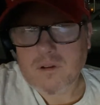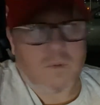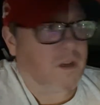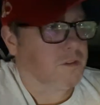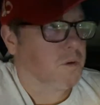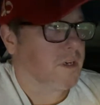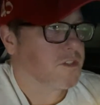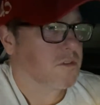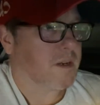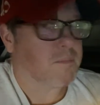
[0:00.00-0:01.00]
We all knew
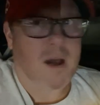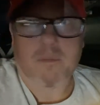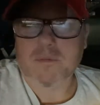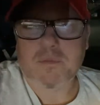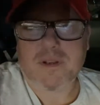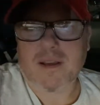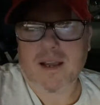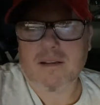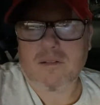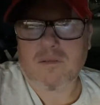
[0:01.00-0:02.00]
Hunter had problems, but
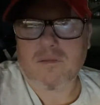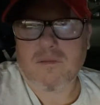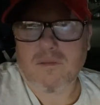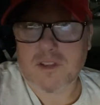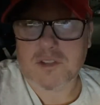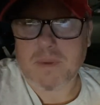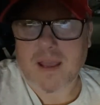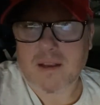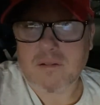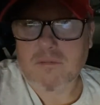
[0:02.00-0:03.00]
not this
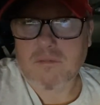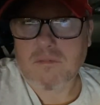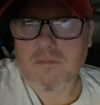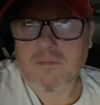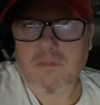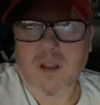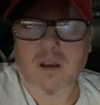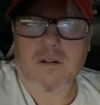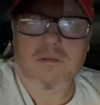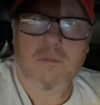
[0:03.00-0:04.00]
bad. You
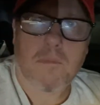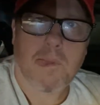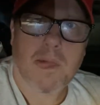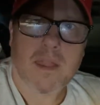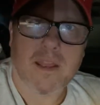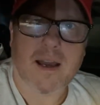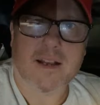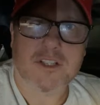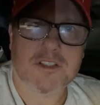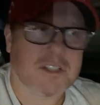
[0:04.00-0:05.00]
know, you
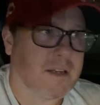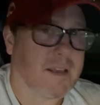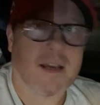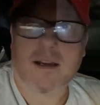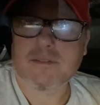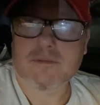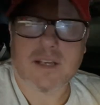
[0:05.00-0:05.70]
got it just now. Yeah.